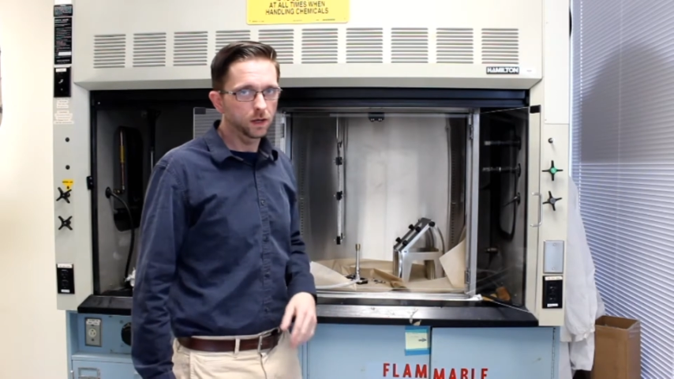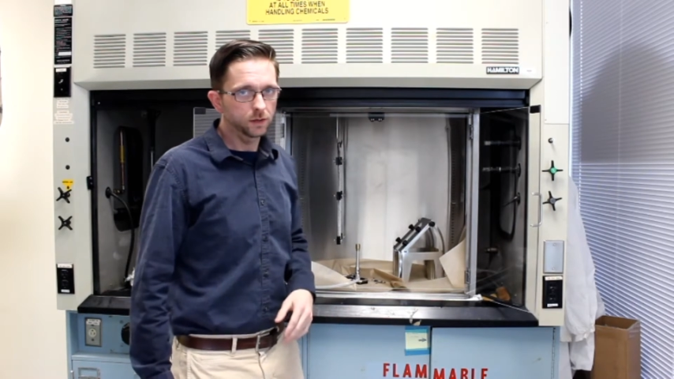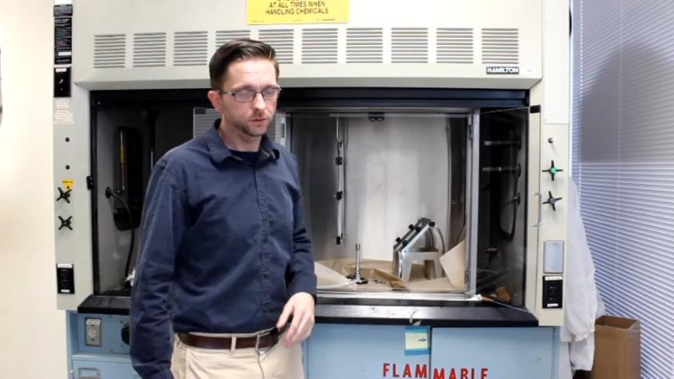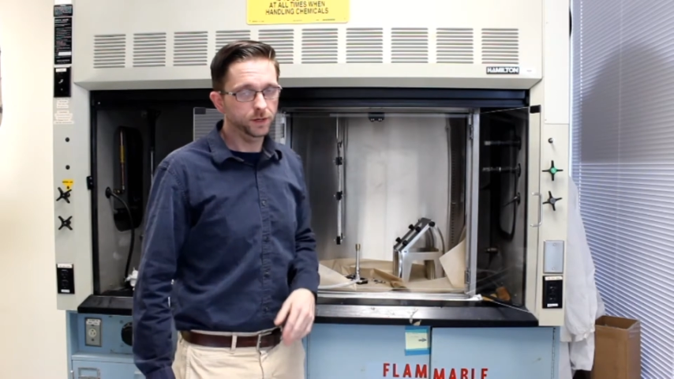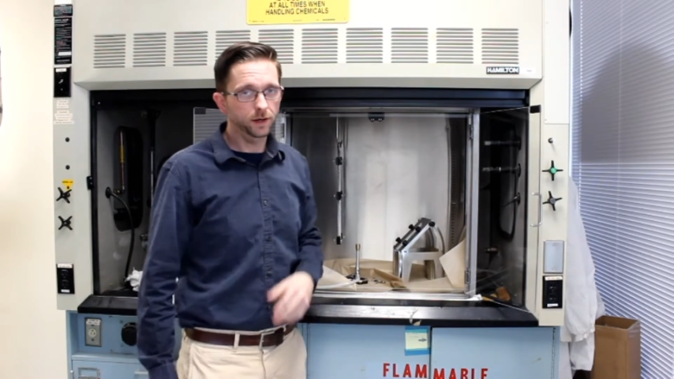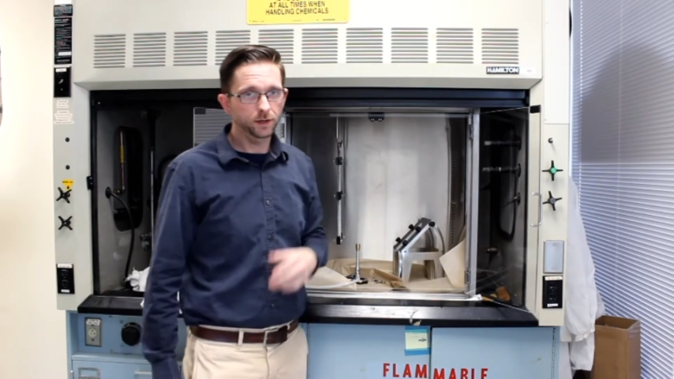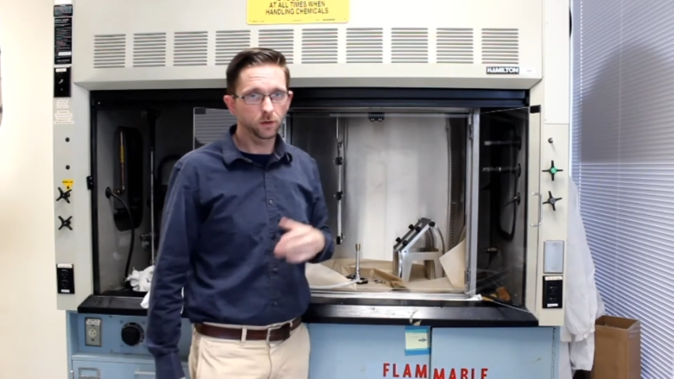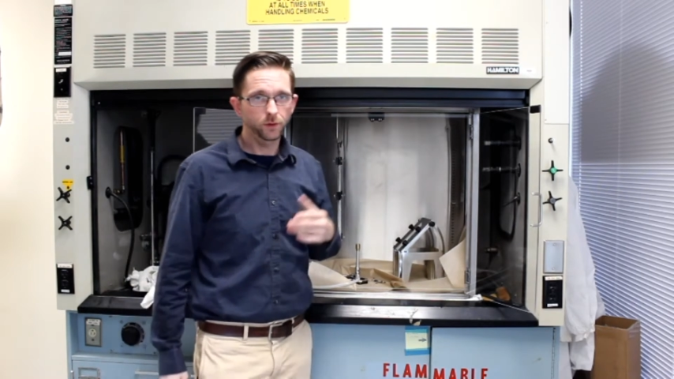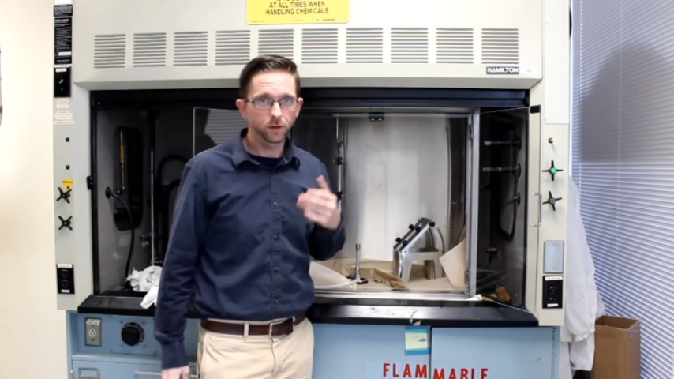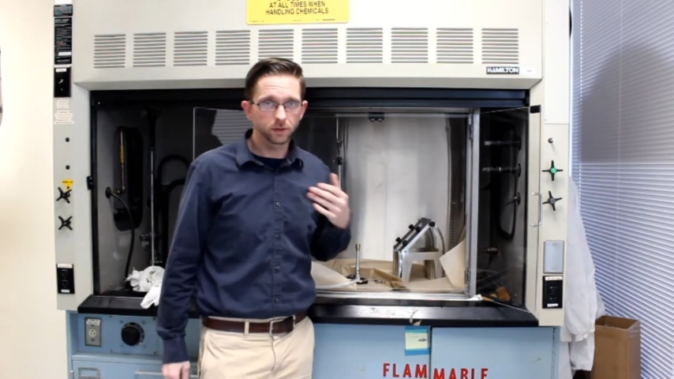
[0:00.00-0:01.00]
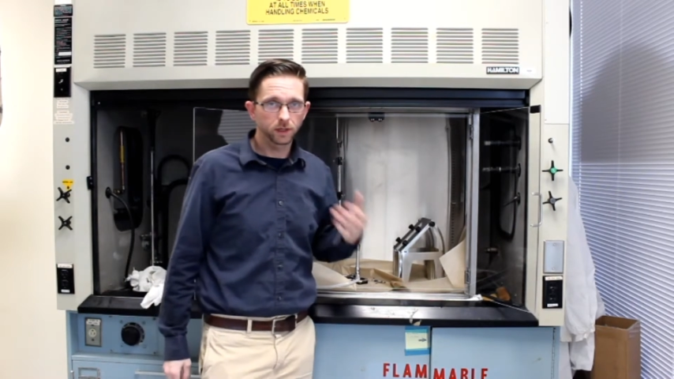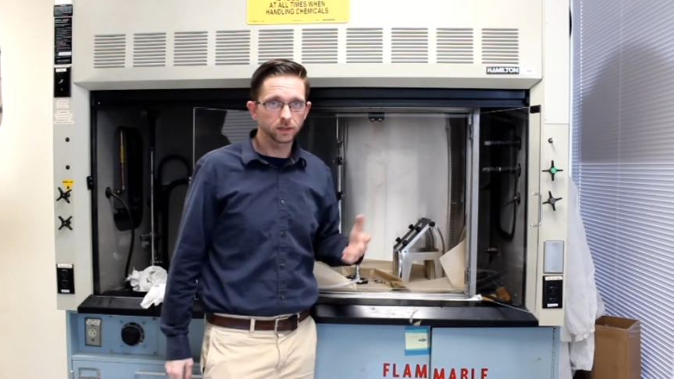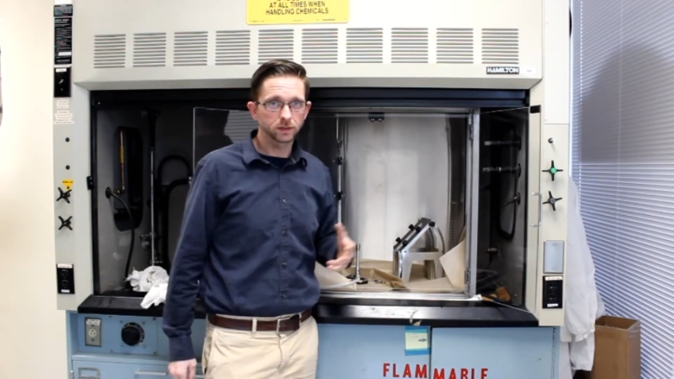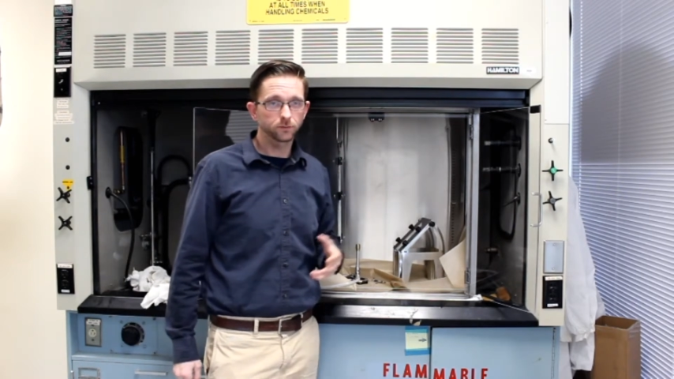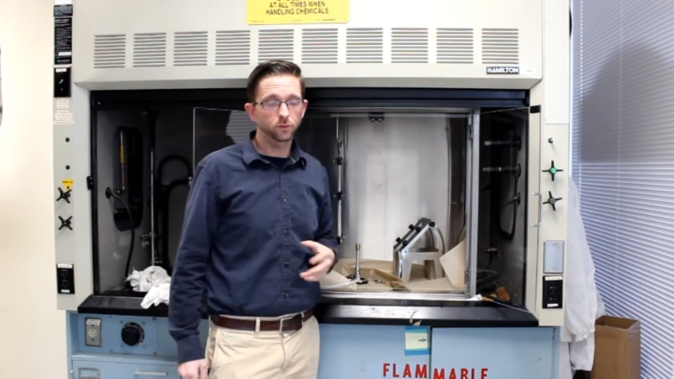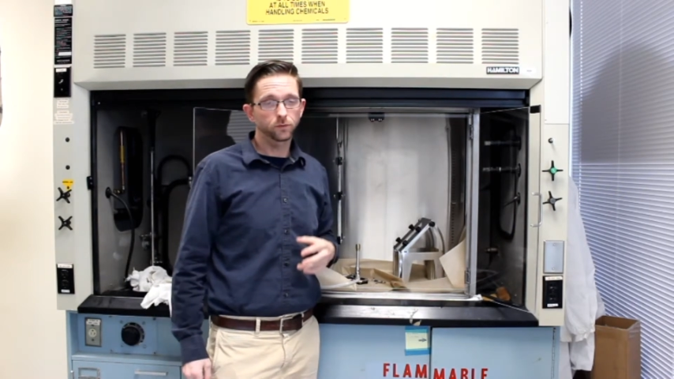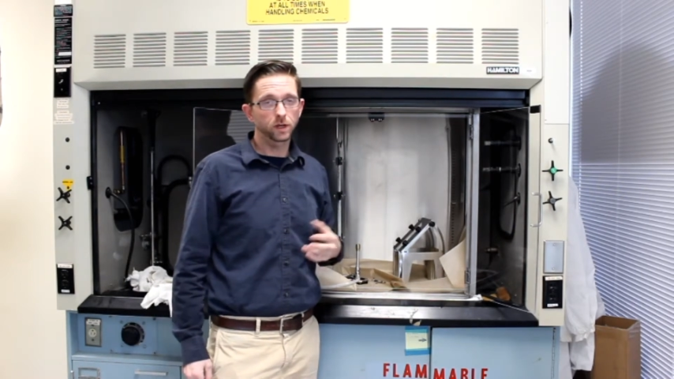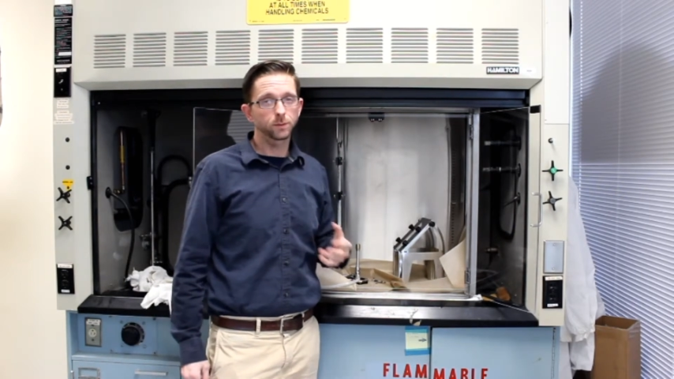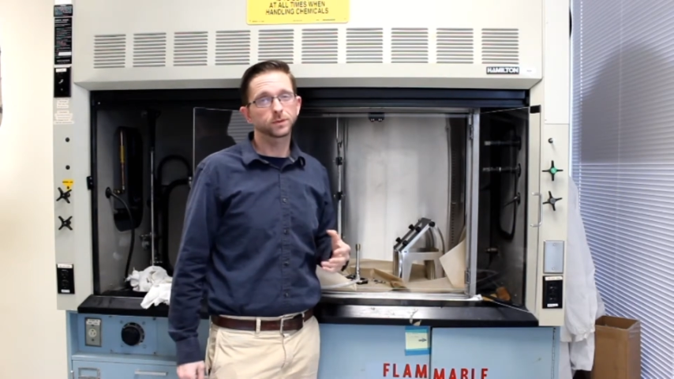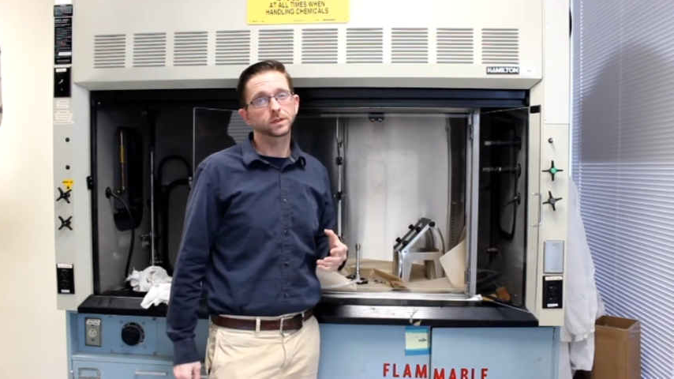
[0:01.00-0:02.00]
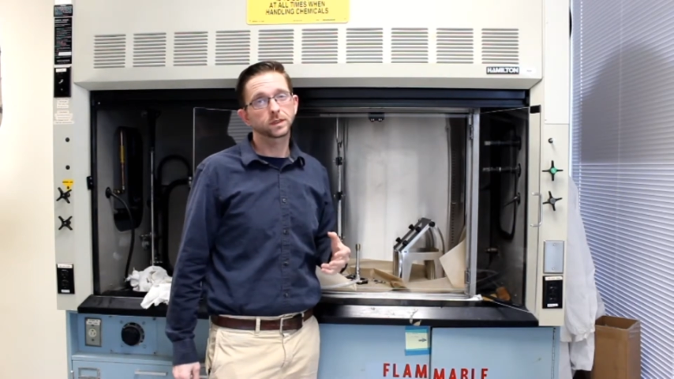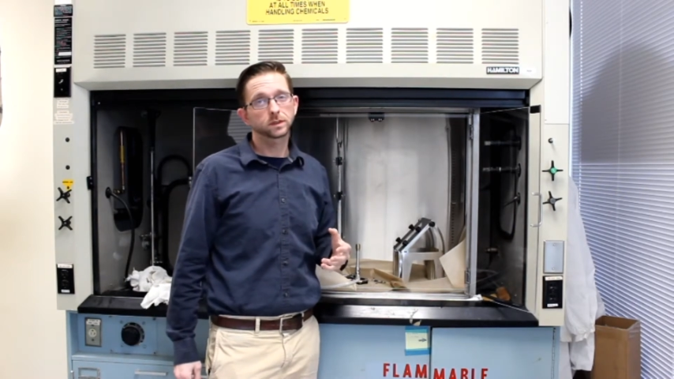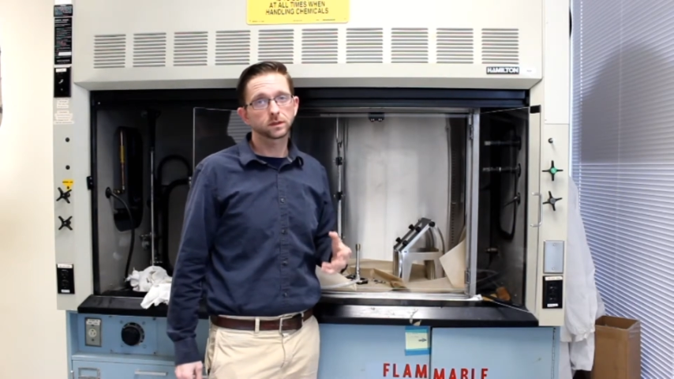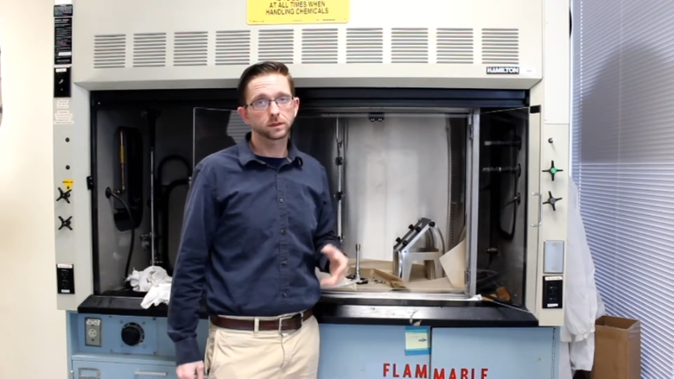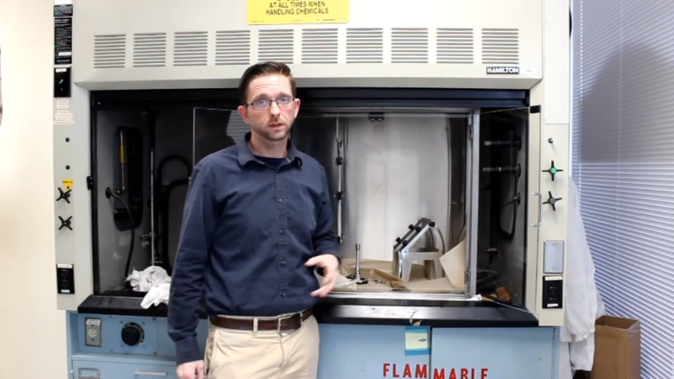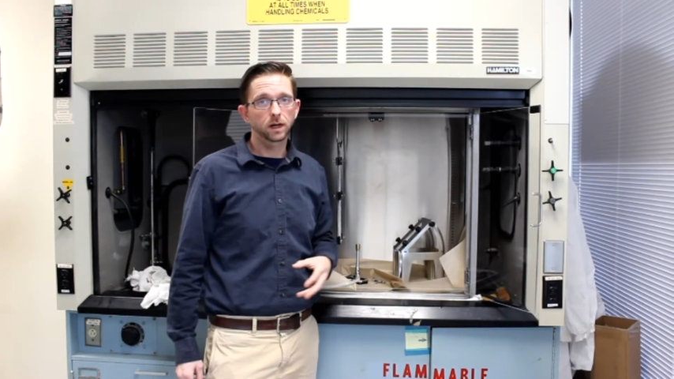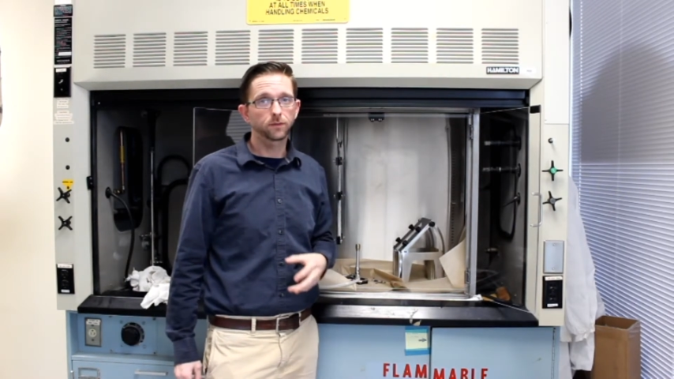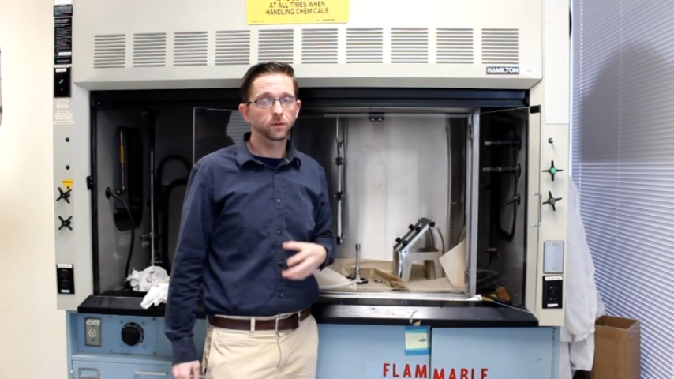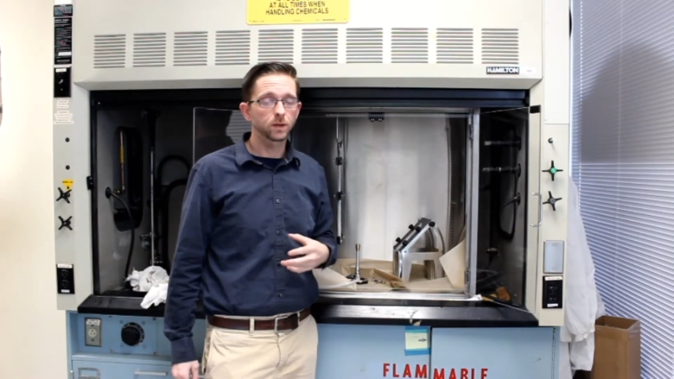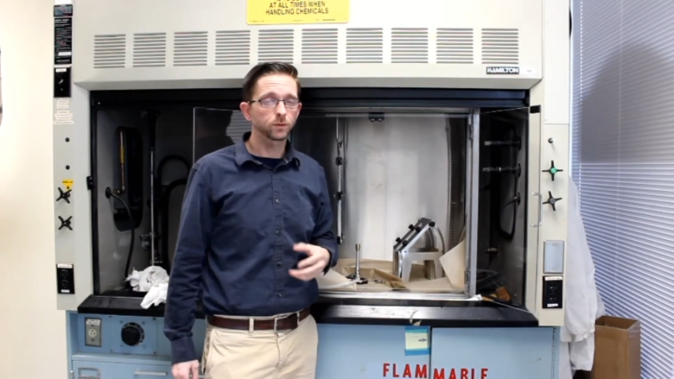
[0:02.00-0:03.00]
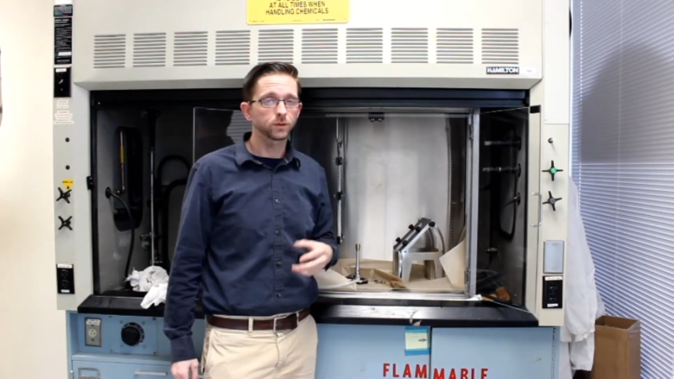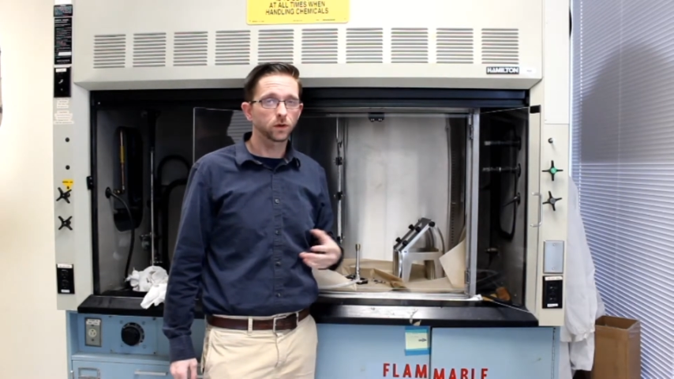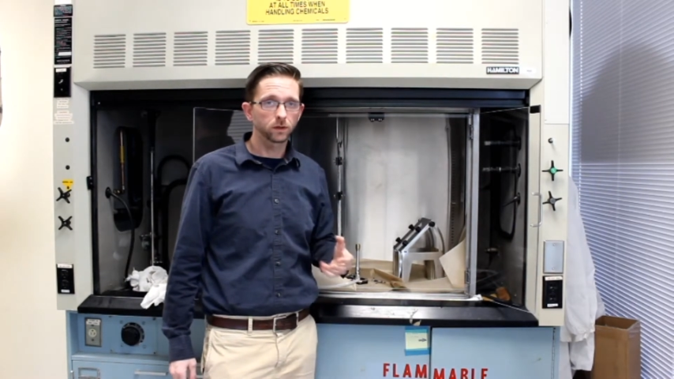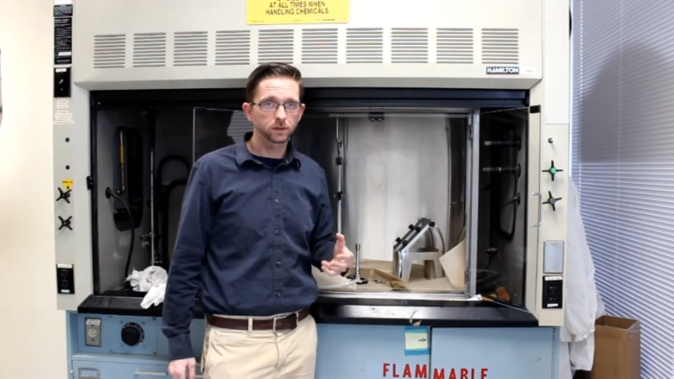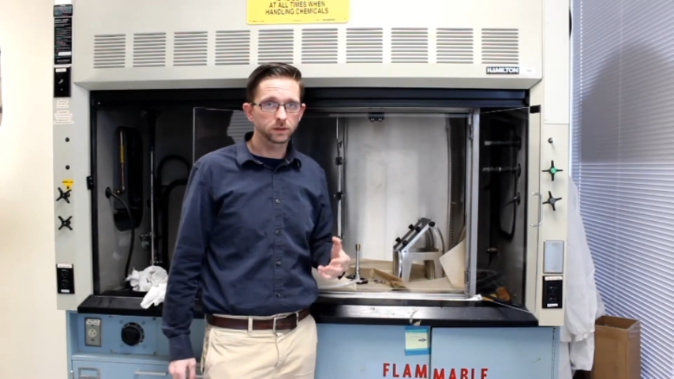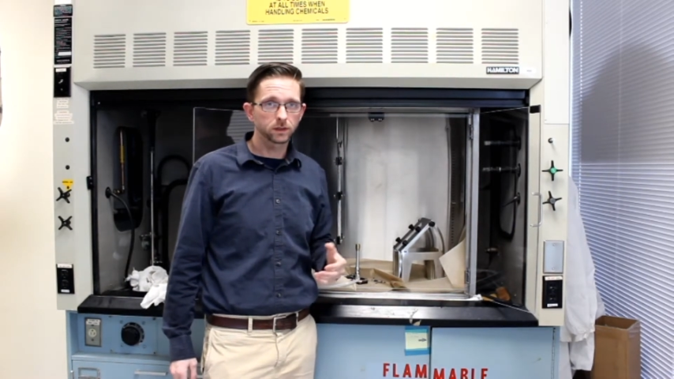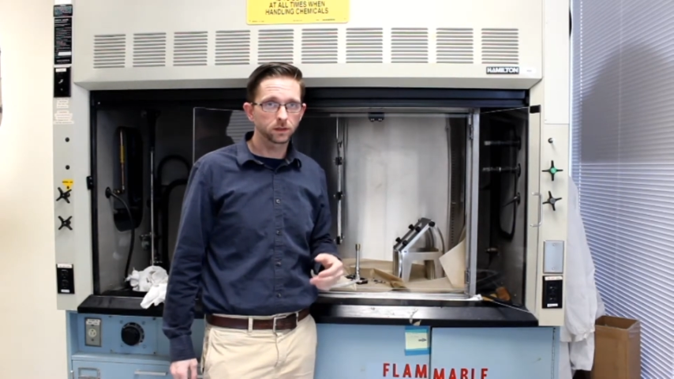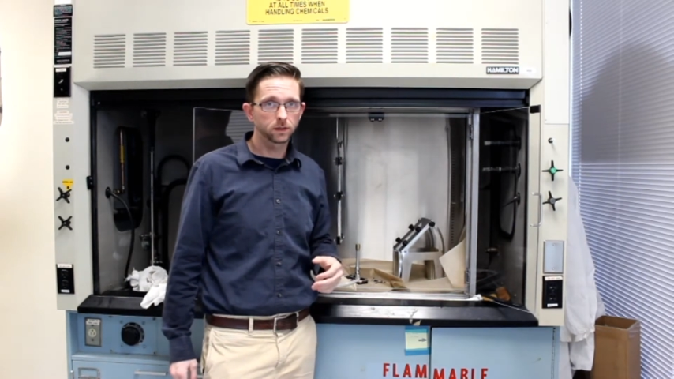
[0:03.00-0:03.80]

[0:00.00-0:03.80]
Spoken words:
So now here we are testing for flame resistance, not flame retardancy.